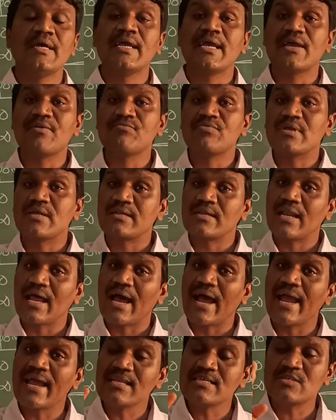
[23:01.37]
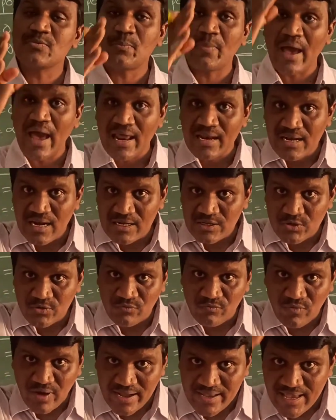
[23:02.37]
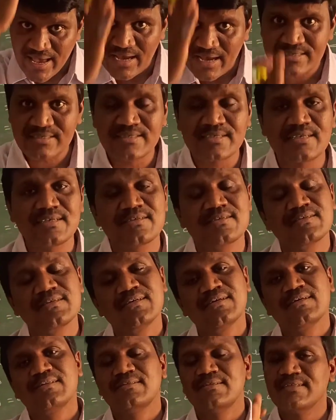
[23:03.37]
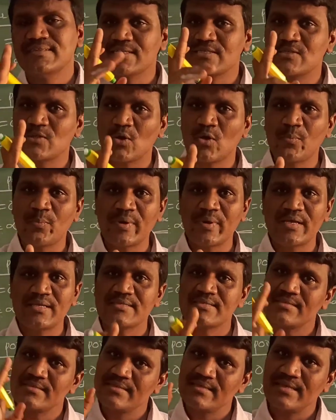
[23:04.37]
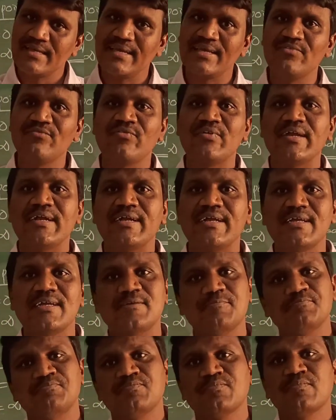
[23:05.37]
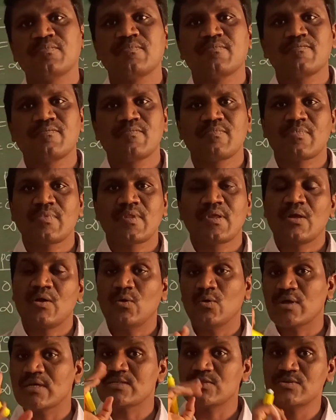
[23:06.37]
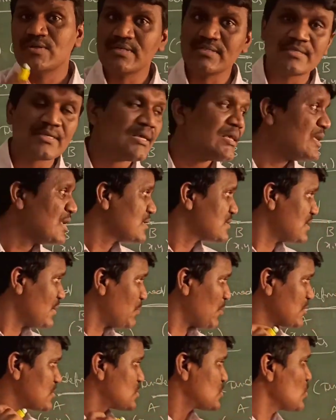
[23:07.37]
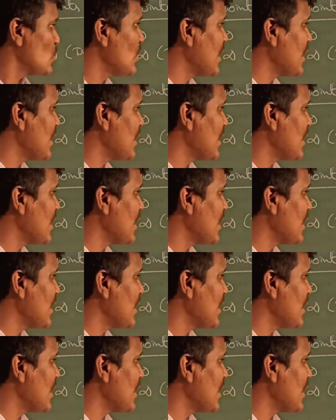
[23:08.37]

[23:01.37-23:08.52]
If the lines parallel to y-axis, then the slope is infinity. Okay students, suppose two